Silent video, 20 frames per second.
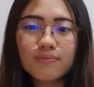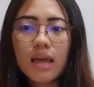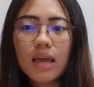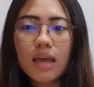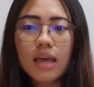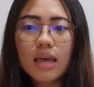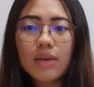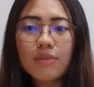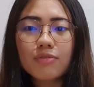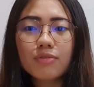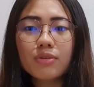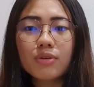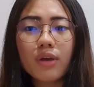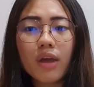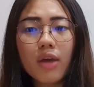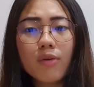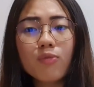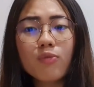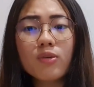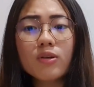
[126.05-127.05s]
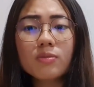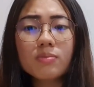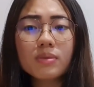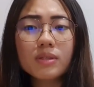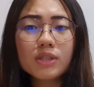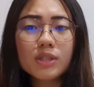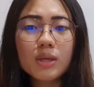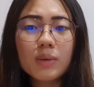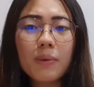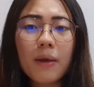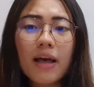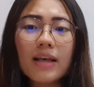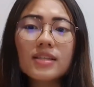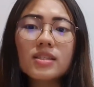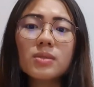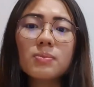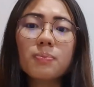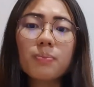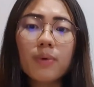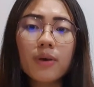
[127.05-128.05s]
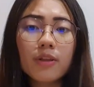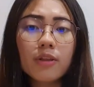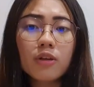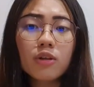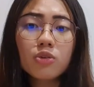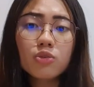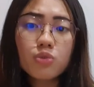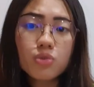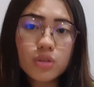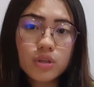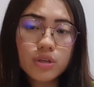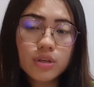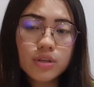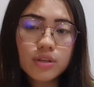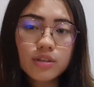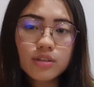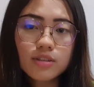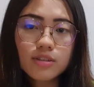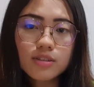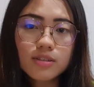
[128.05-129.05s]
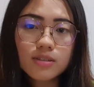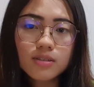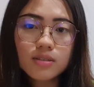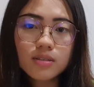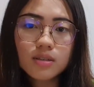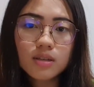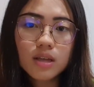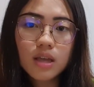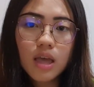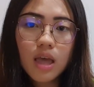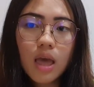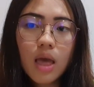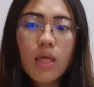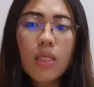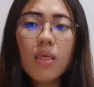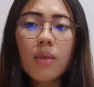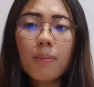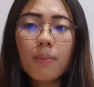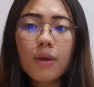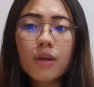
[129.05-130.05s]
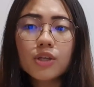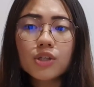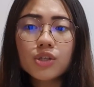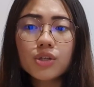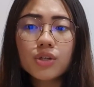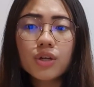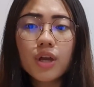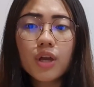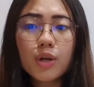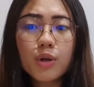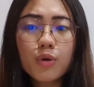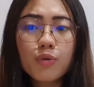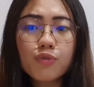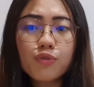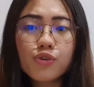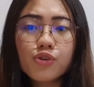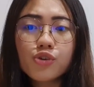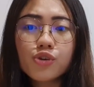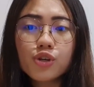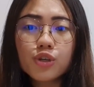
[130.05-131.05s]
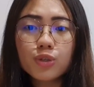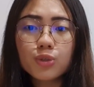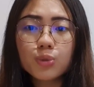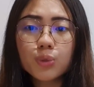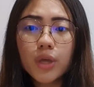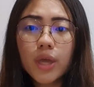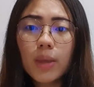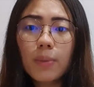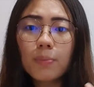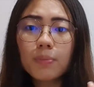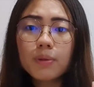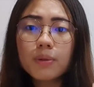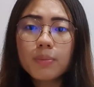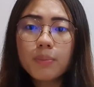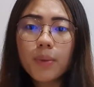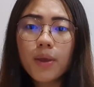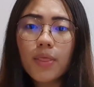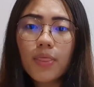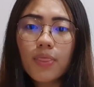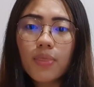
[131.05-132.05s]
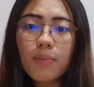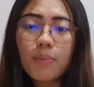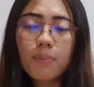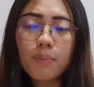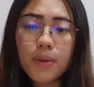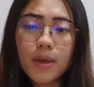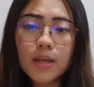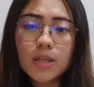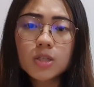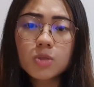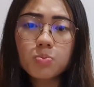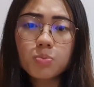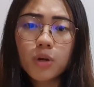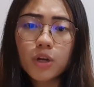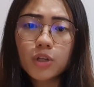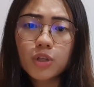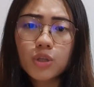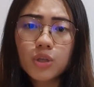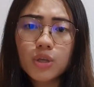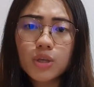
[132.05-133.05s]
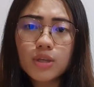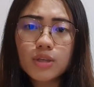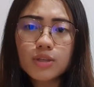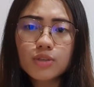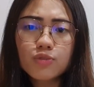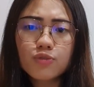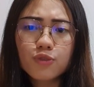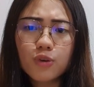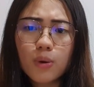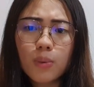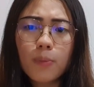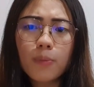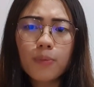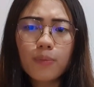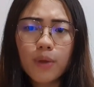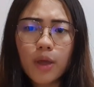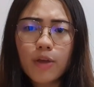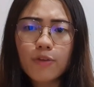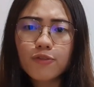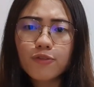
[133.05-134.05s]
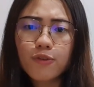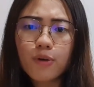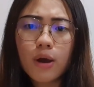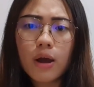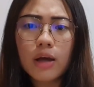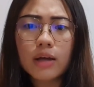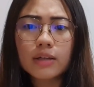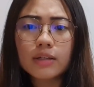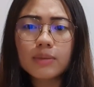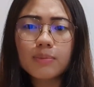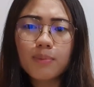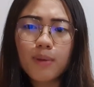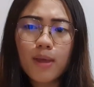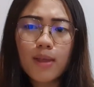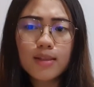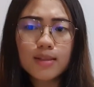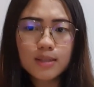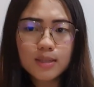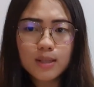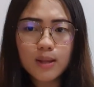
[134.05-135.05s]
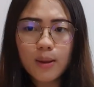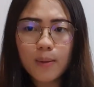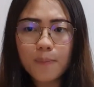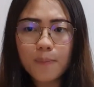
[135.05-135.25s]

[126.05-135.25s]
If the F1 pit stop has the better things, the patient handover need to implement the best practice from F1 pit stop.